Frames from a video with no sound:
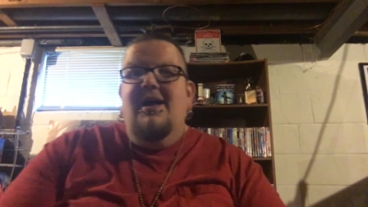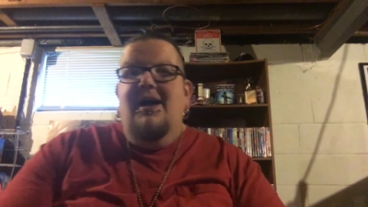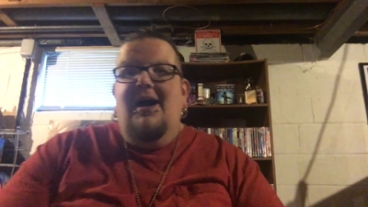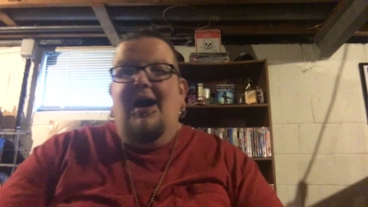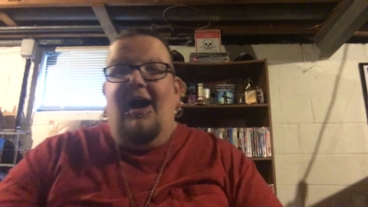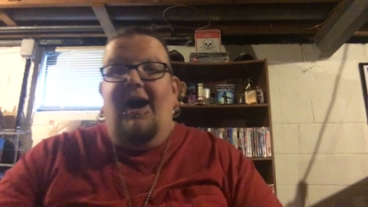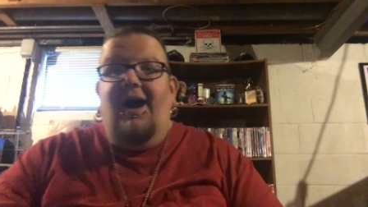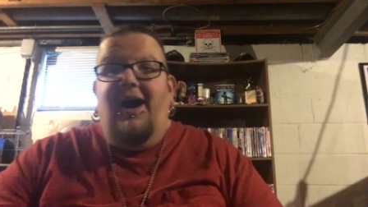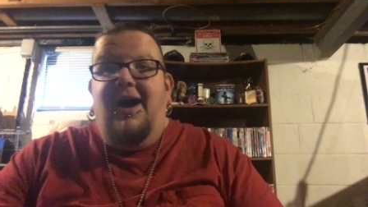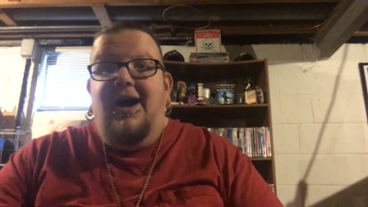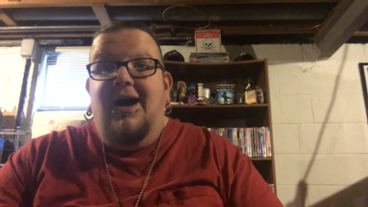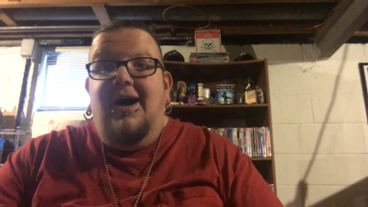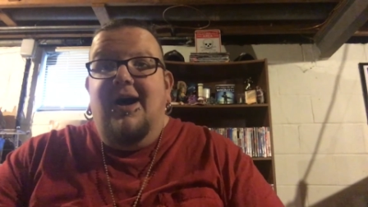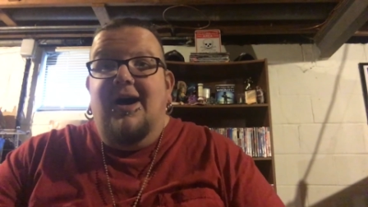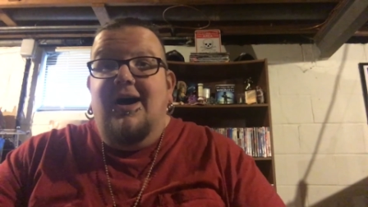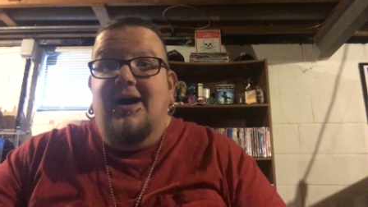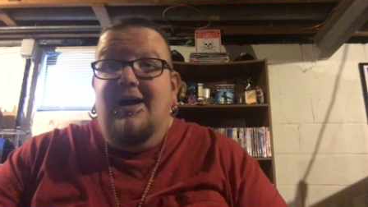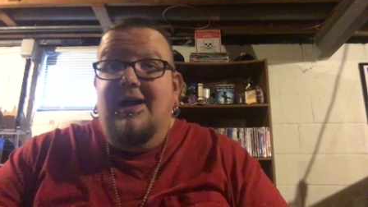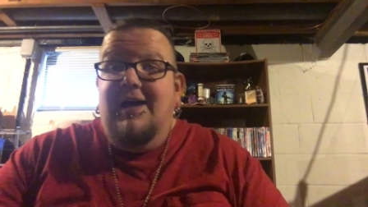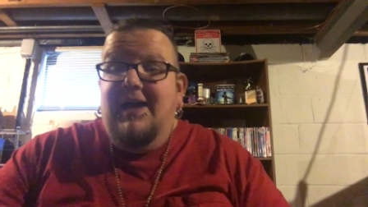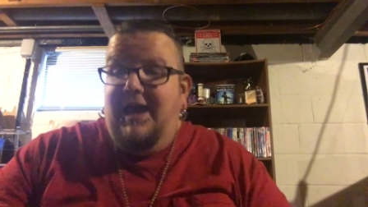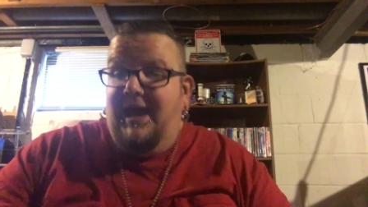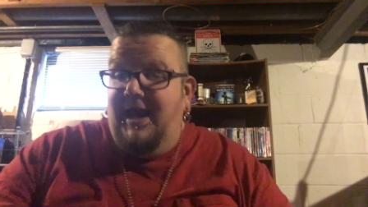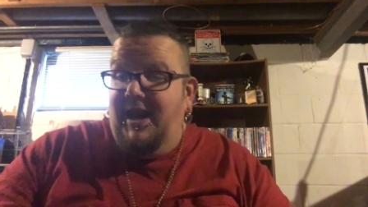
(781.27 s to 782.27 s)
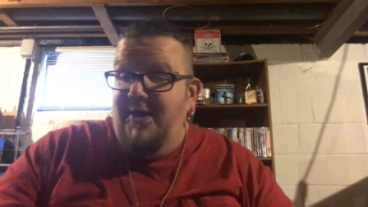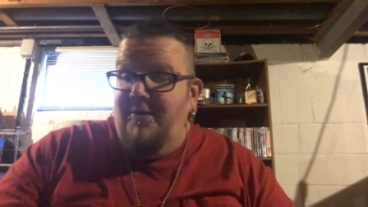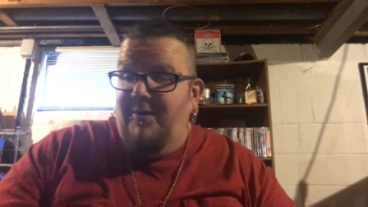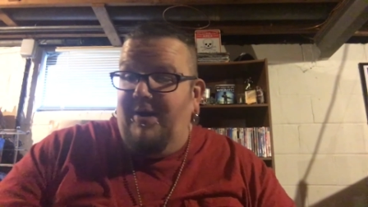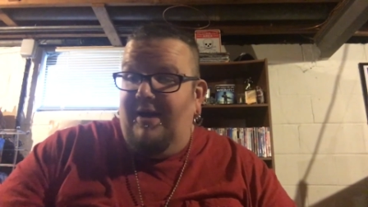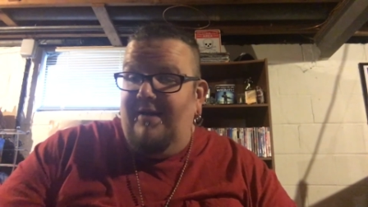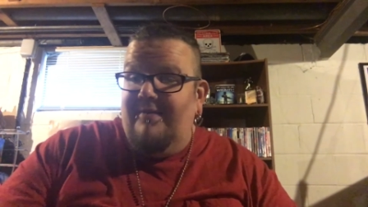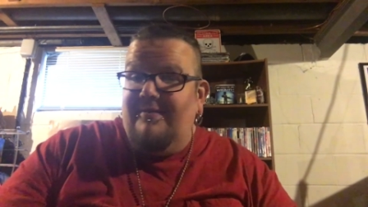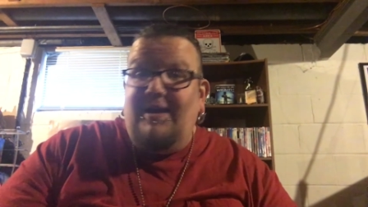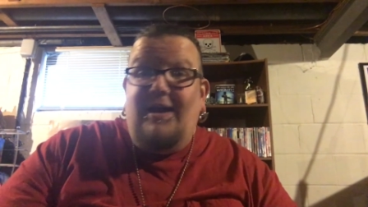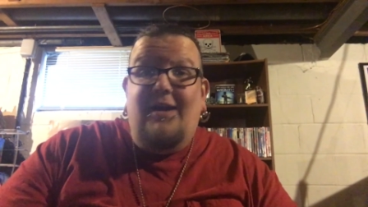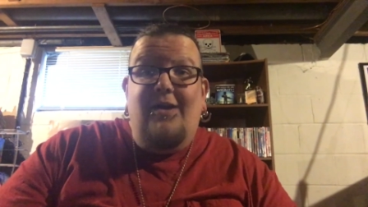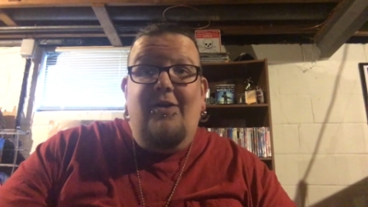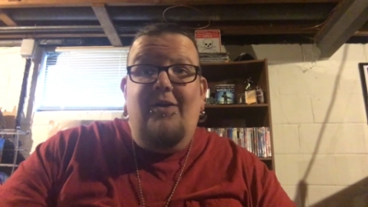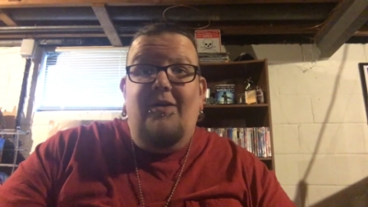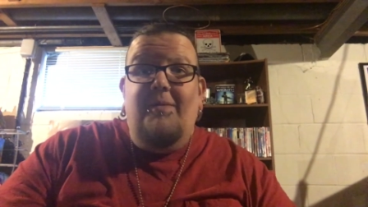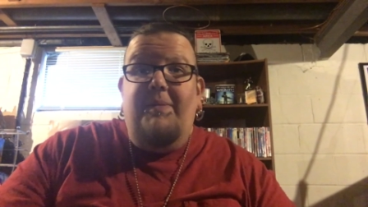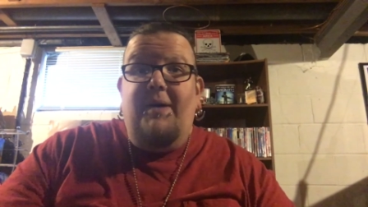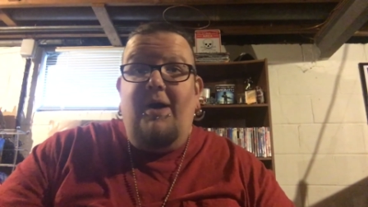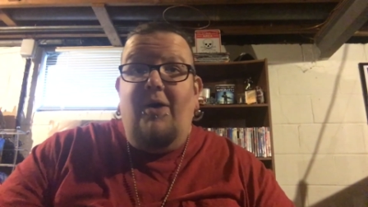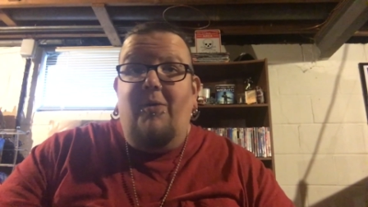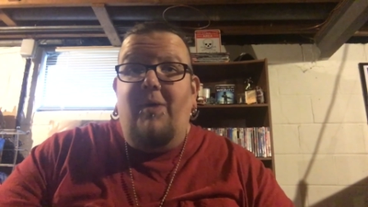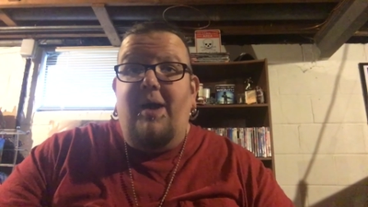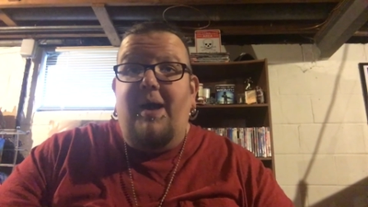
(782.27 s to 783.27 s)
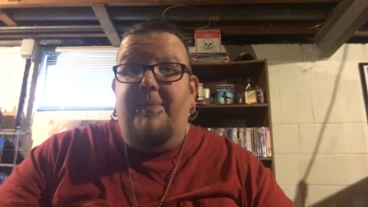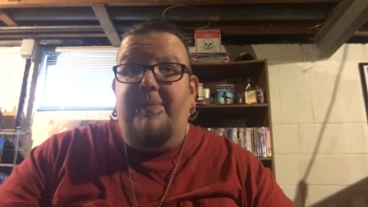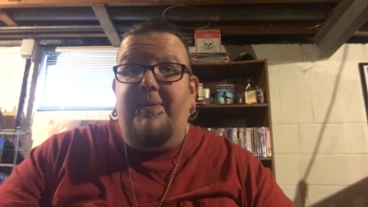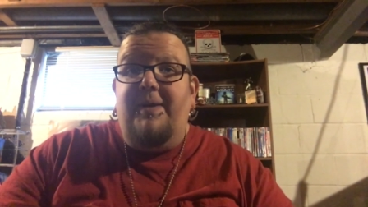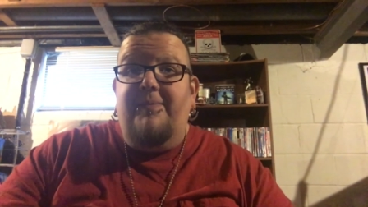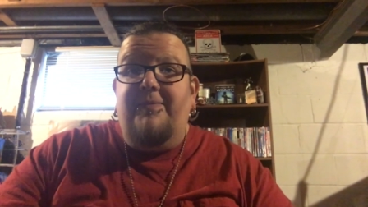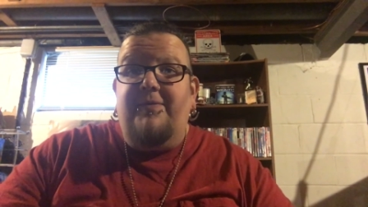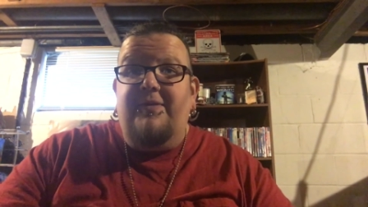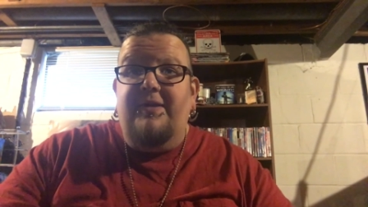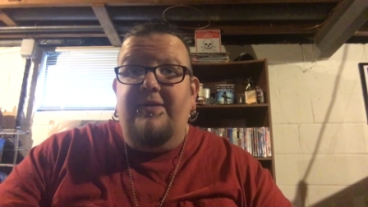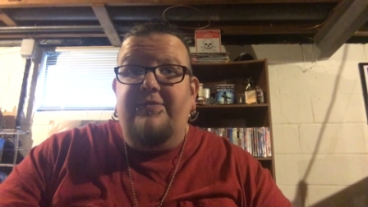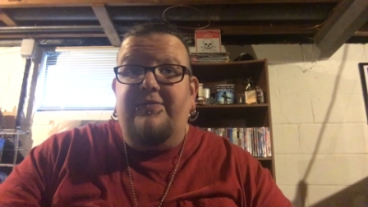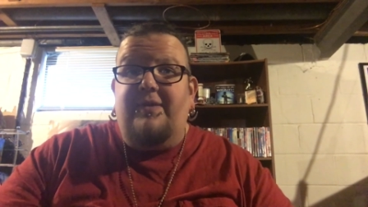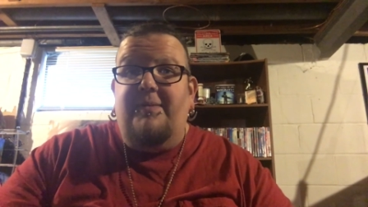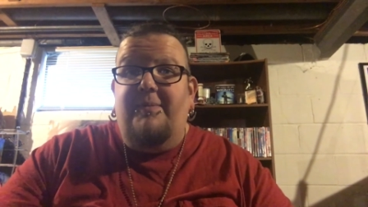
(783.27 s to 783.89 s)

Uh, anyways, that'll about wrap it up for this